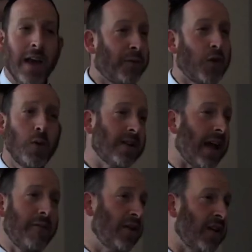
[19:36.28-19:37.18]
if you eat
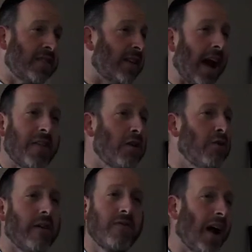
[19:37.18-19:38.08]
everything together, you
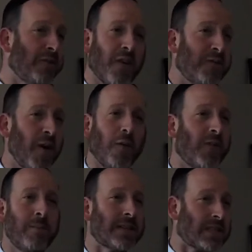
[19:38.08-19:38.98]
have not fulfilled
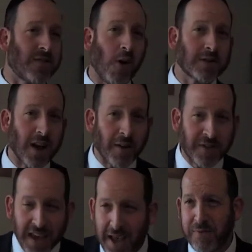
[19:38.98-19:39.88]
the mitzvos of
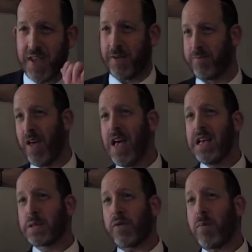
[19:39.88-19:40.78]
the evening.
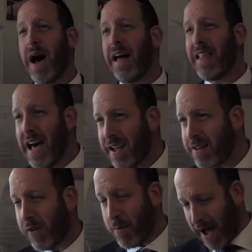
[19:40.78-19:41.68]
So from a
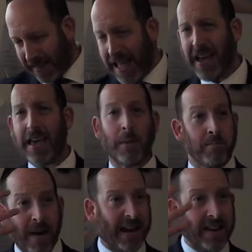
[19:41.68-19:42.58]
halachic,
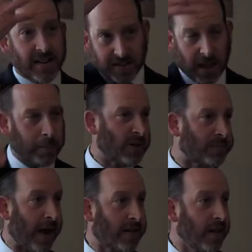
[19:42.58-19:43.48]
mechanistic
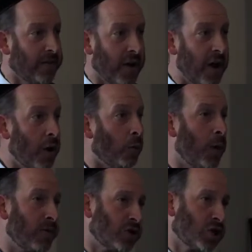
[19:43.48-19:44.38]
perspective, we
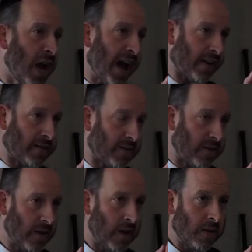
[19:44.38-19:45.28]
reject
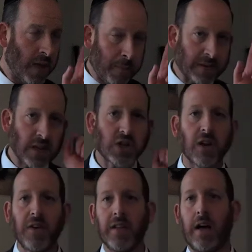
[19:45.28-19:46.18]
the position
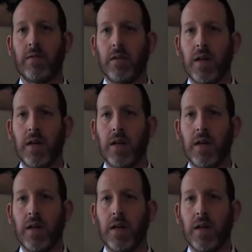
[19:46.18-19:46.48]
of Hillel.